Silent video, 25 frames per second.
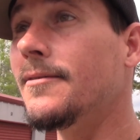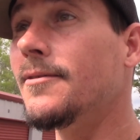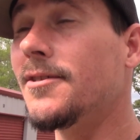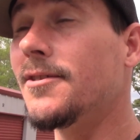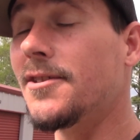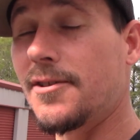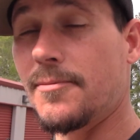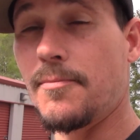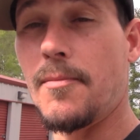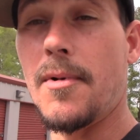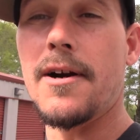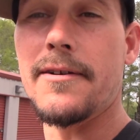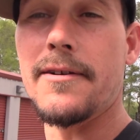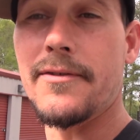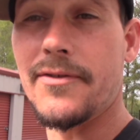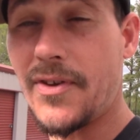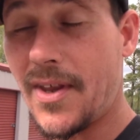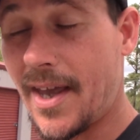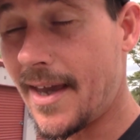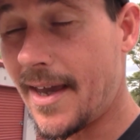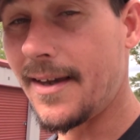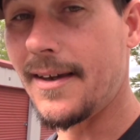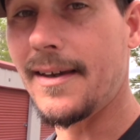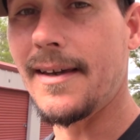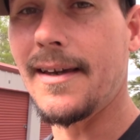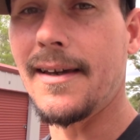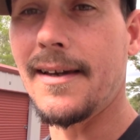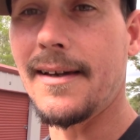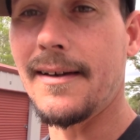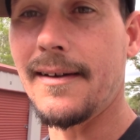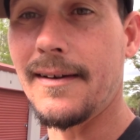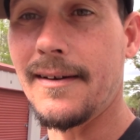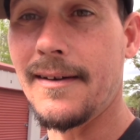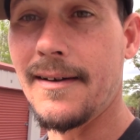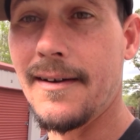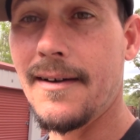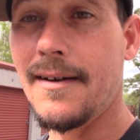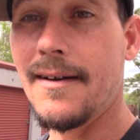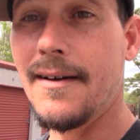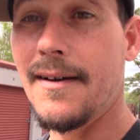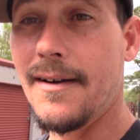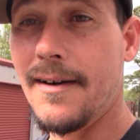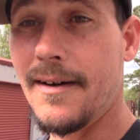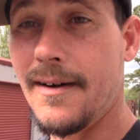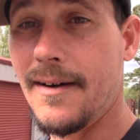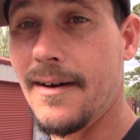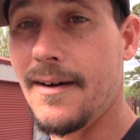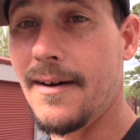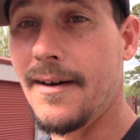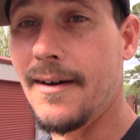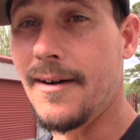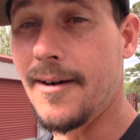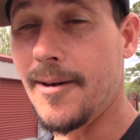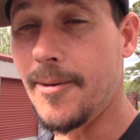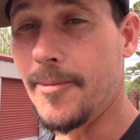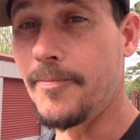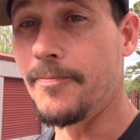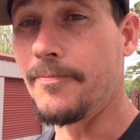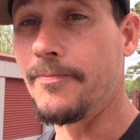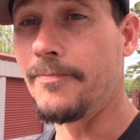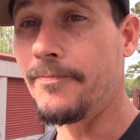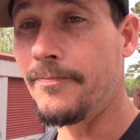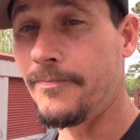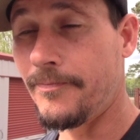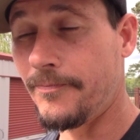smart thinking, um,